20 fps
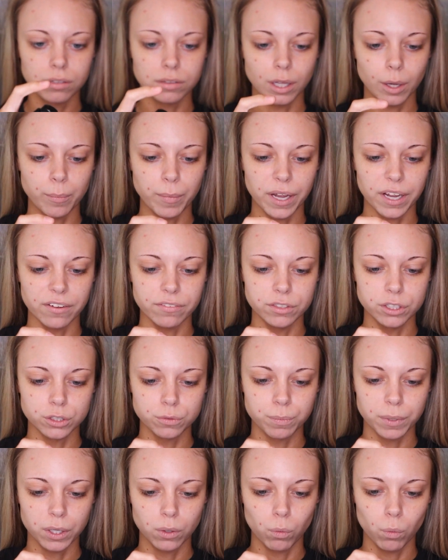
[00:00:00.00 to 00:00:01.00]
That may have
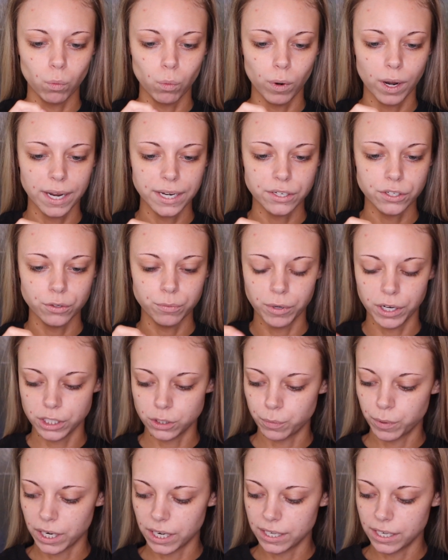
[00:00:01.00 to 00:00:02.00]
just been way too
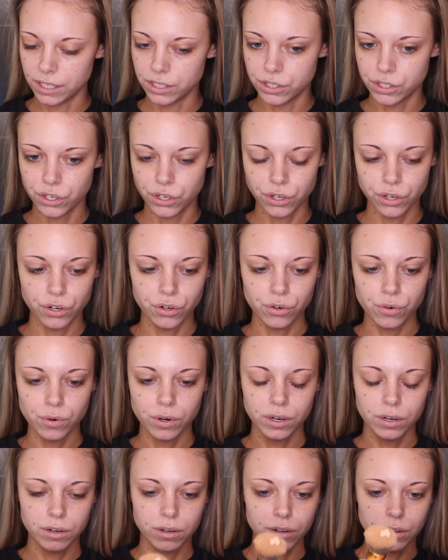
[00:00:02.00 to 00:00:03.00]
much, but I did
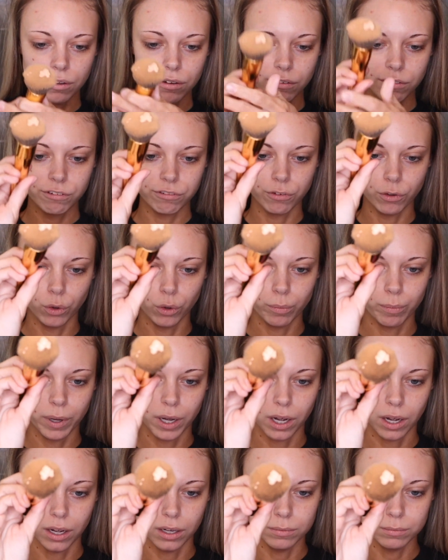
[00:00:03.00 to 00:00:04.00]
2 full
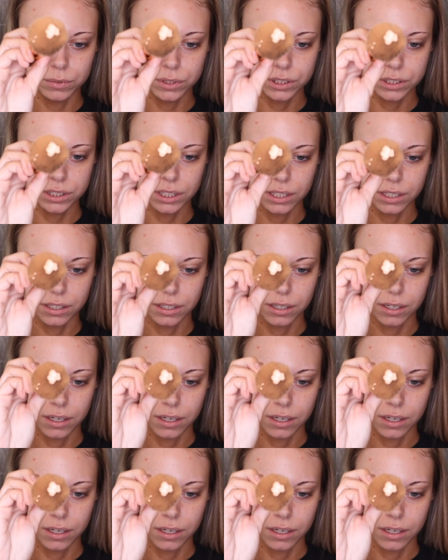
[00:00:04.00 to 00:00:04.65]
pumps.